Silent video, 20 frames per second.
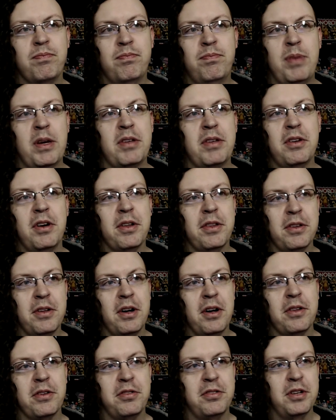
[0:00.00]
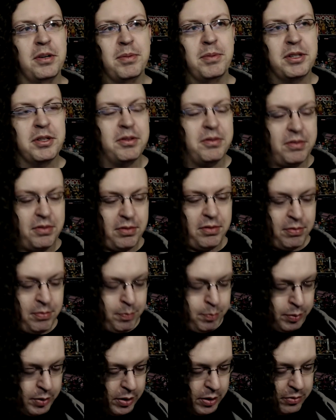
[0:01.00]
Basically all the stupid just
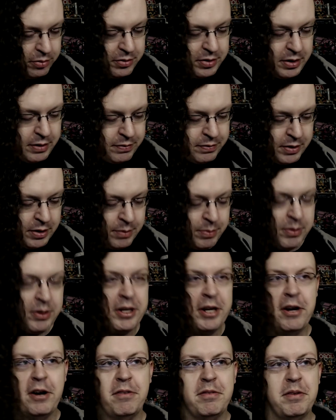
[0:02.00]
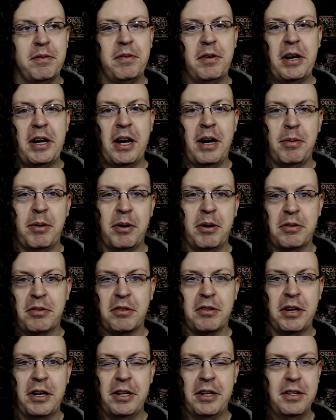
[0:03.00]
blow stuff up and you have infinite ammo. It's
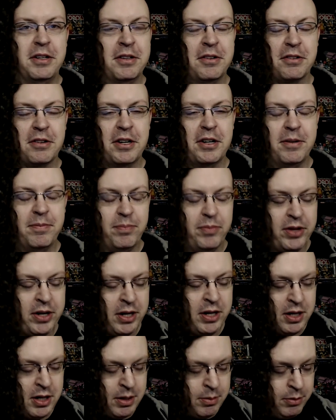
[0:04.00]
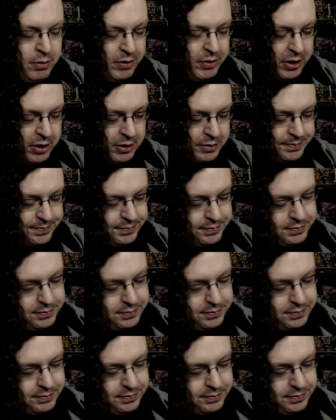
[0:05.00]
great. It's great. Moving on.